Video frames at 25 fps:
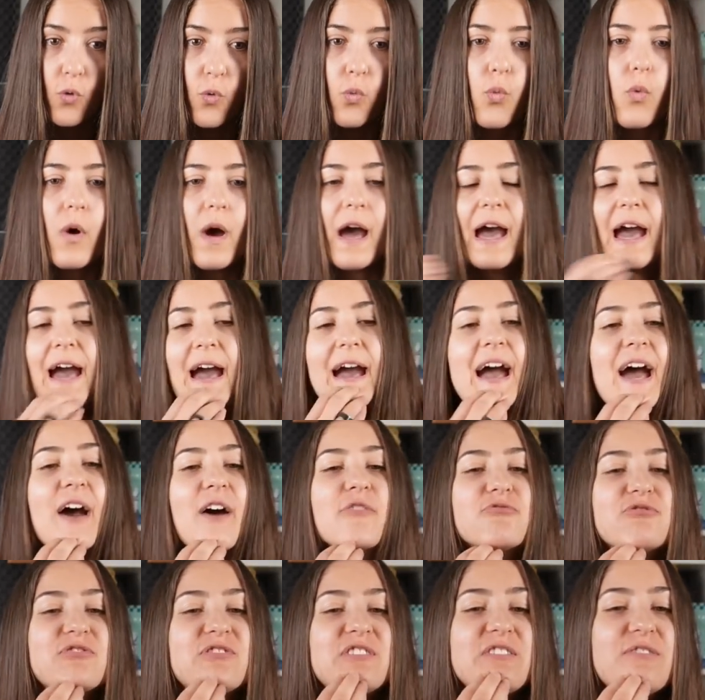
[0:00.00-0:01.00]

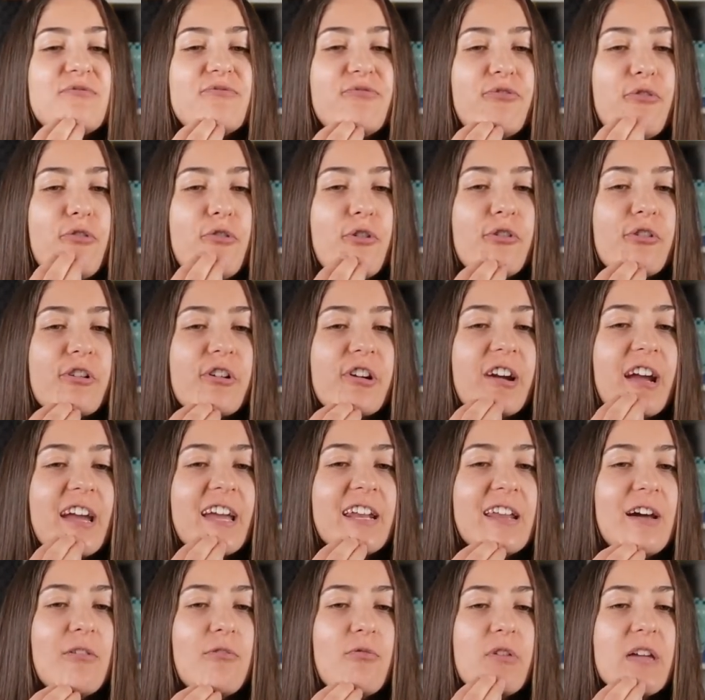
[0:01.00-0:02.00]
Wow, d4. And
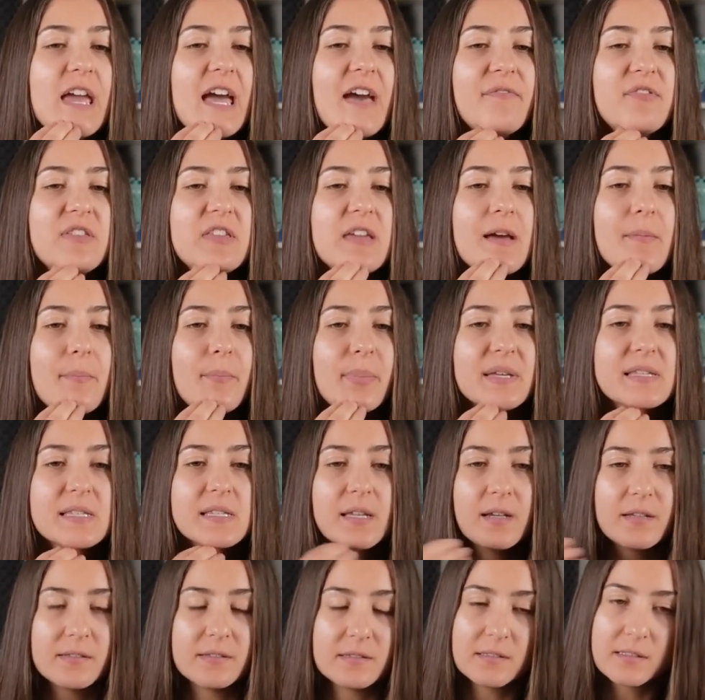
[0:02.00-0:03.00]
now we have the en
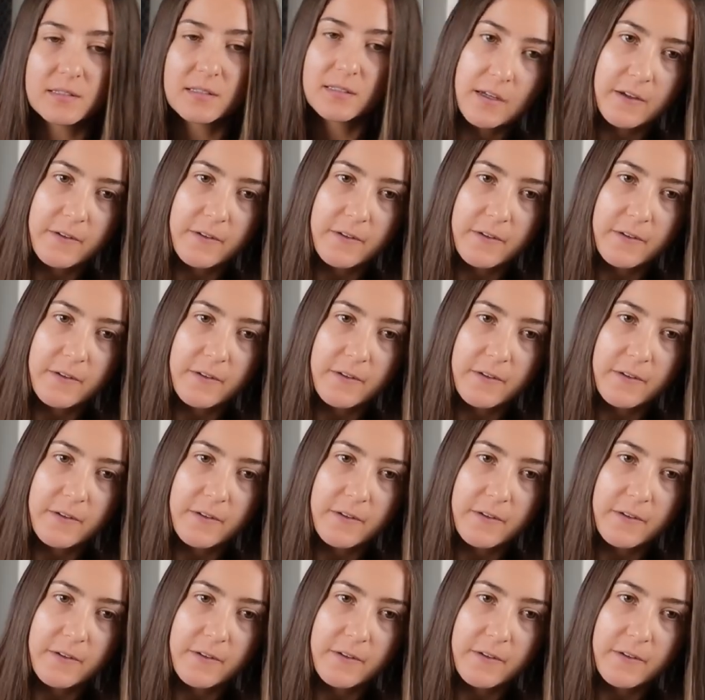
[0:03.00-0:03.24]
passant.